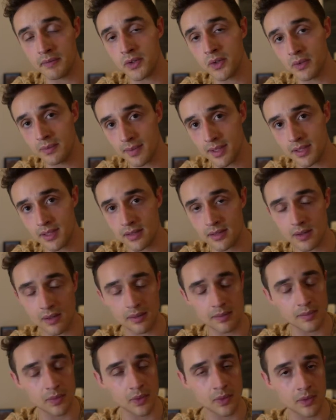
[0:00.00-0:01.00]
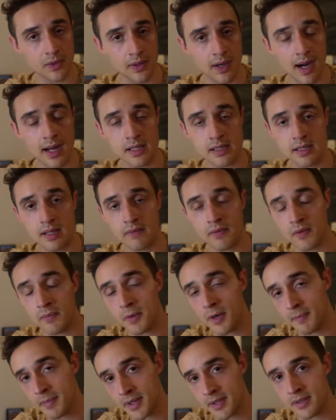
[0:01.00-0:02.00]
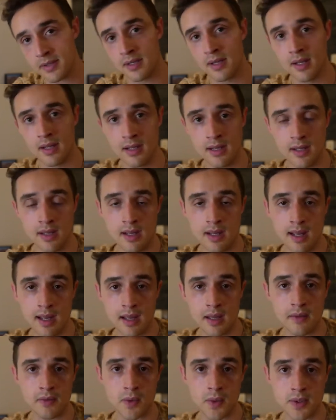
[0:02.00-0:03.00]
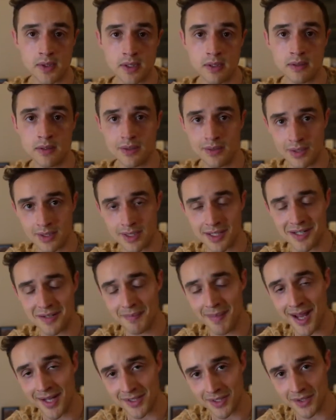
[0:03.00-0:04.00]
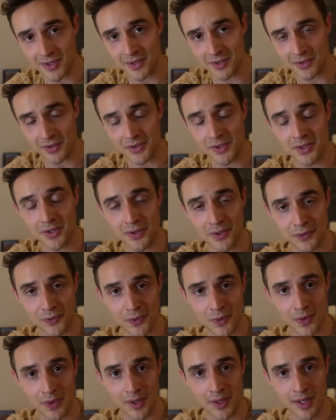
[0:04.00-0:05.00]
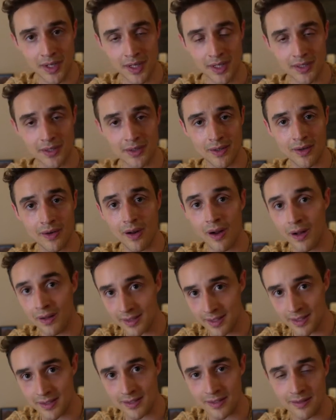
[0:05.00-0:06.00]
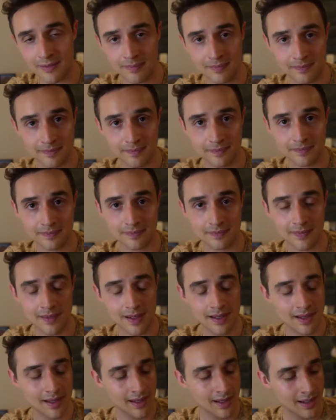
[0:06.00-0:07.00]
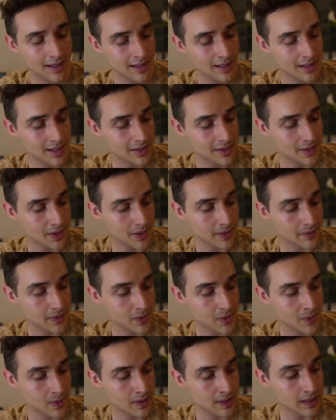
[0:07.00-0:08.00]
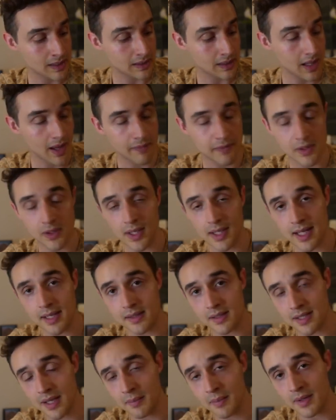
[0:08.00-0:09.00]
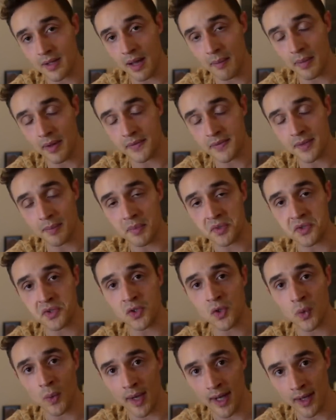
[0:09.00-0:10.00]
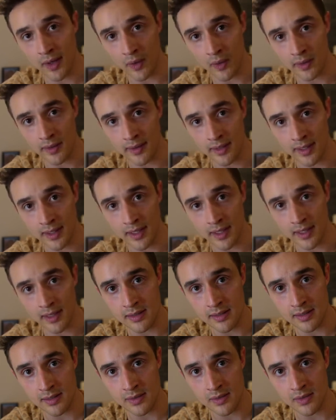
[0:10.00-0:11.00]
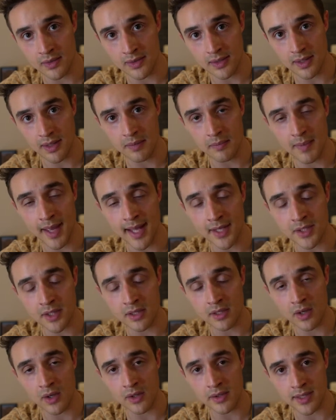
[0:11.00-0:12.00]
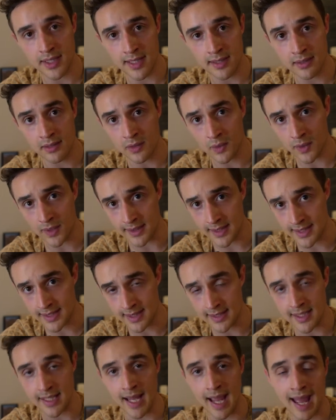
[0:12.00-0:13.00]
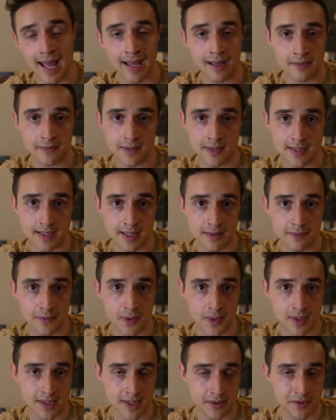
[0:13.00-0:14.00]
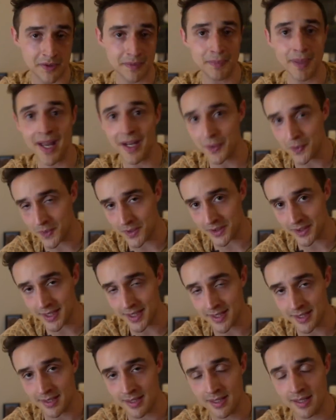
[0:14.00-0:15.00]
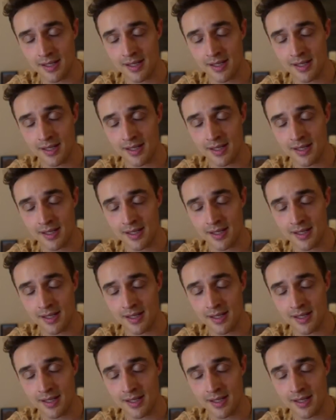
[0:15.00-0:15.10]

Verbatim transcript: attunement um, or their highest level of purpose. And of course, you do this in your magic circle too for your colleagues. So if you uh, if you look at someone above someone's crown and you imagine all the good qualities that they have instead of focusing on their bad qualities,